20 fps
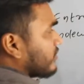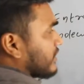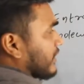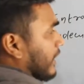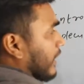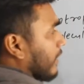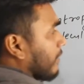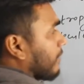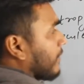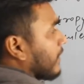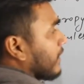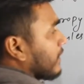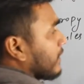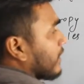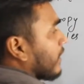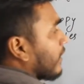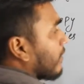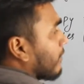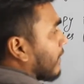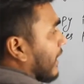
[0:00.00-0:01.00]
step,
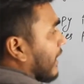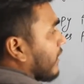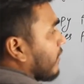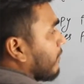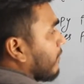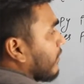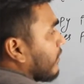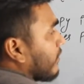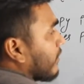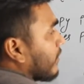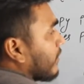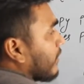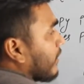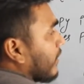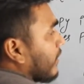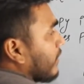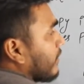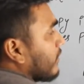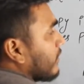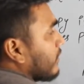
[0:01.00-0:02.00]
there might be
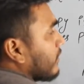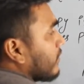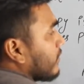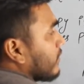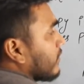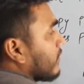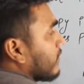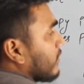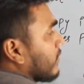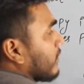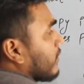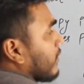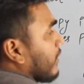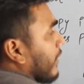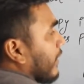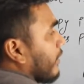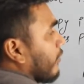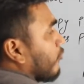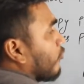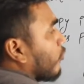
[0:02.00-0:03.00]
certain
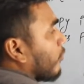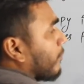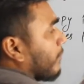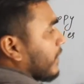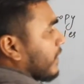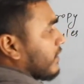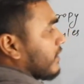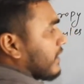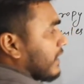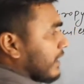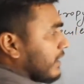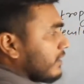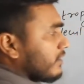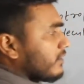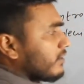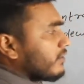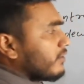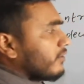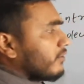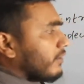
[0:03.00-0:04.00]
entropy change,
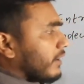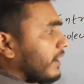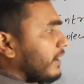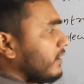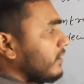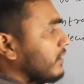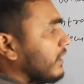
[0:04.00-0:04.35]
right?